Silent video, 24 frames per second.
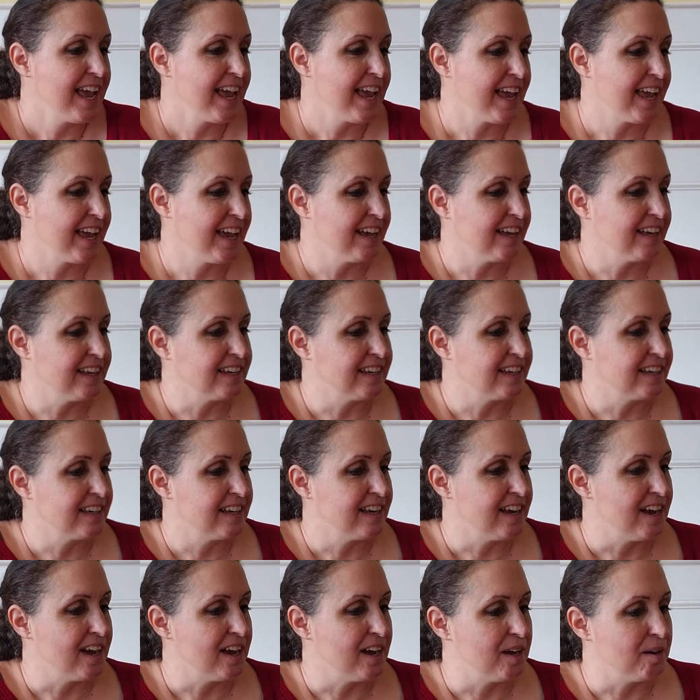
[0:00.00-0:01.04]
And
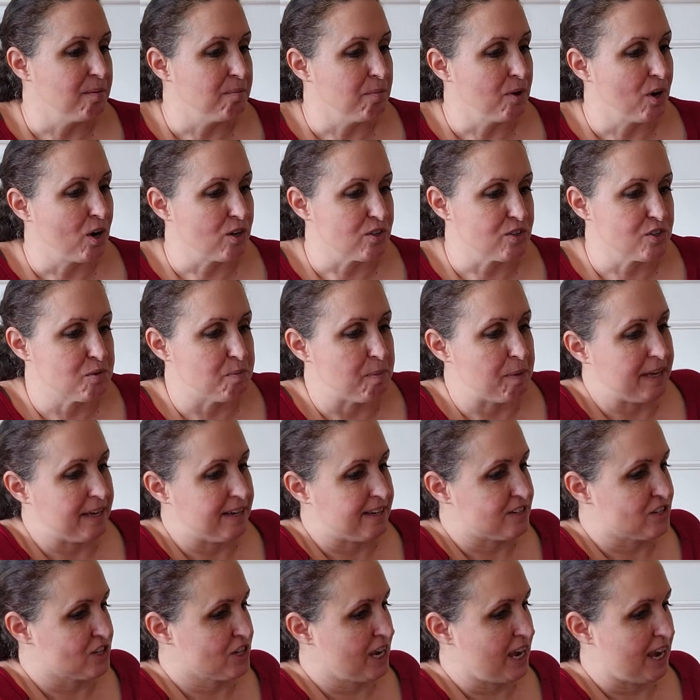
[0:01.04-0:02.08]

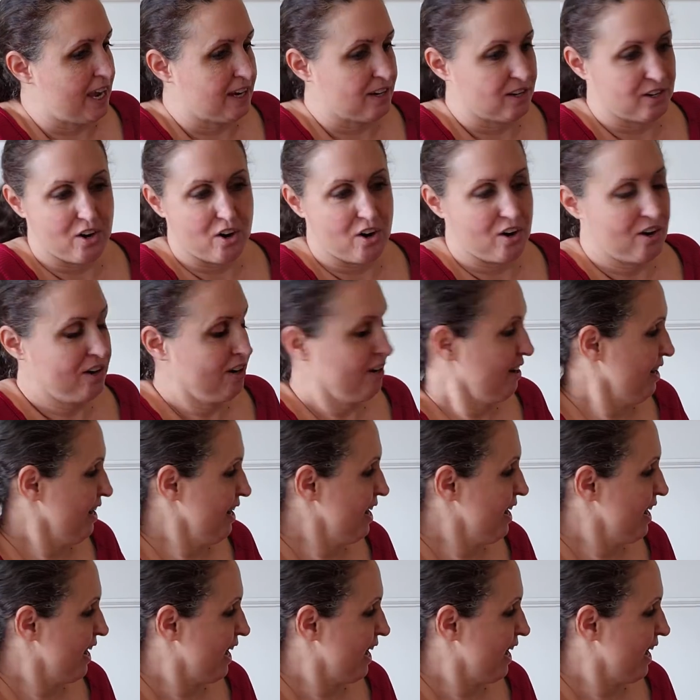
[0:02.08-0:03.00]
Archmage Khadgar.